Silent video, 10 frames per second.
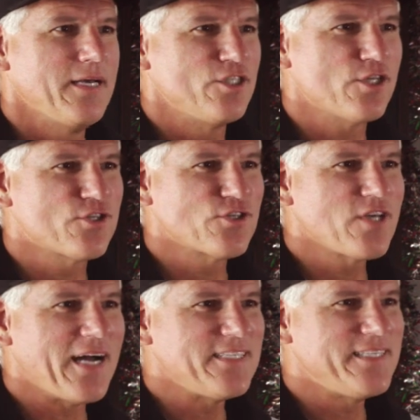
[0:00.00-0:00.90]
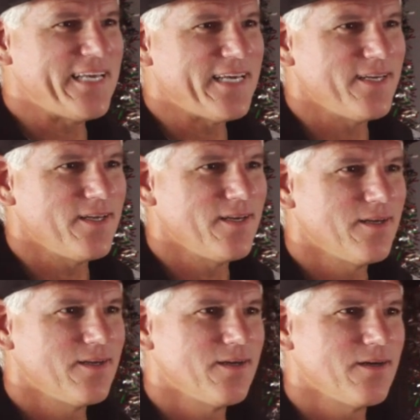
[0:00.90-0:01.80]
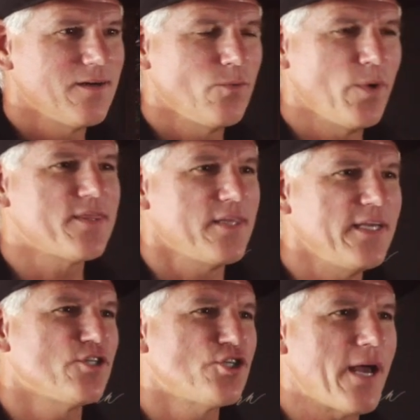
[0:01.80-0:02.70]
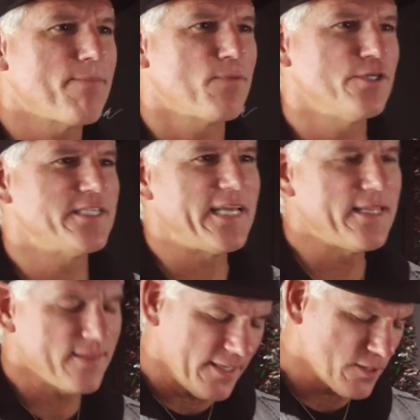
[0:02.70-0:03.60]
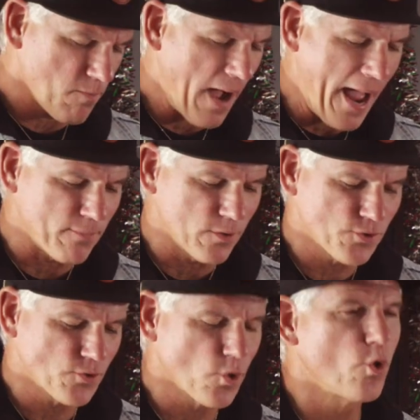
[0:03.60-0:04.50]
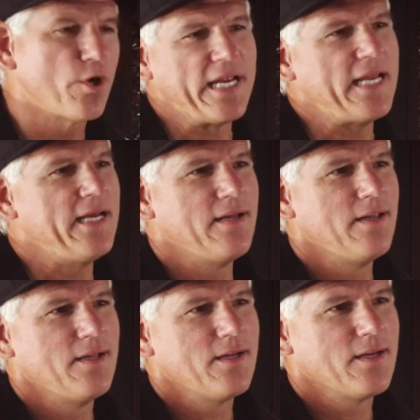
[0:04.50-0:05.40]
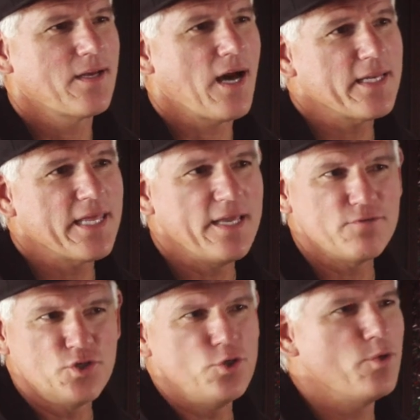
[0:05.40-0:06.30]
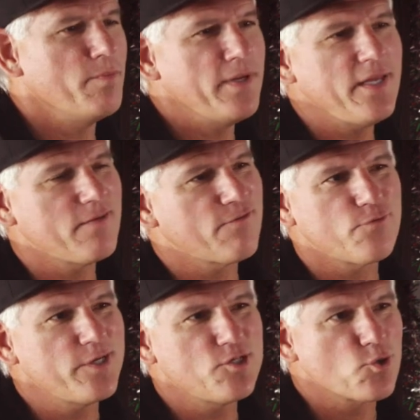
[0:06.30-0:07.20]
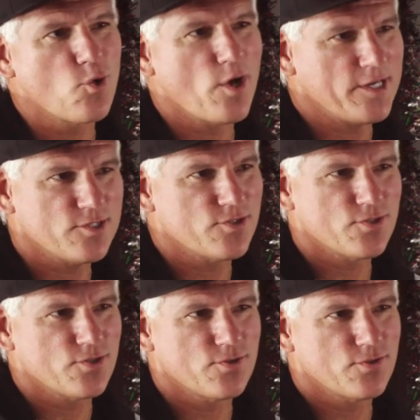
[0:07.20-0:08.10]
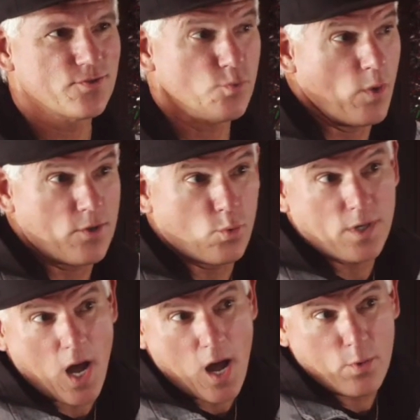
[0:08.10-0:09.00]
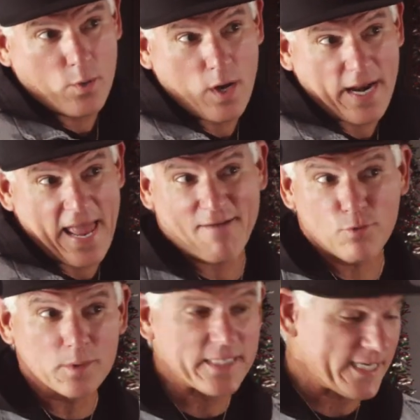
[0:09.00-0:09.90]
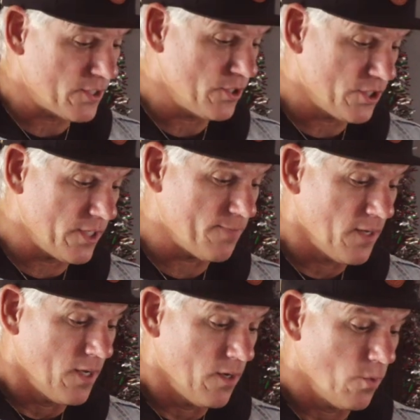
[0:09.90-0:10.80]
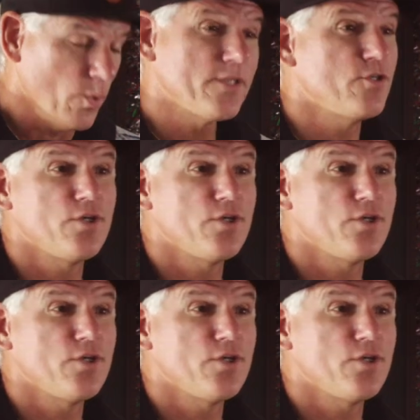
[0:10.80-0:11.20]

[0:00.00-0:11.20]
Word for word: Just as God did with these shepherds in this Bible story, God gives you and me the free choice whether or not we want to have a relationship with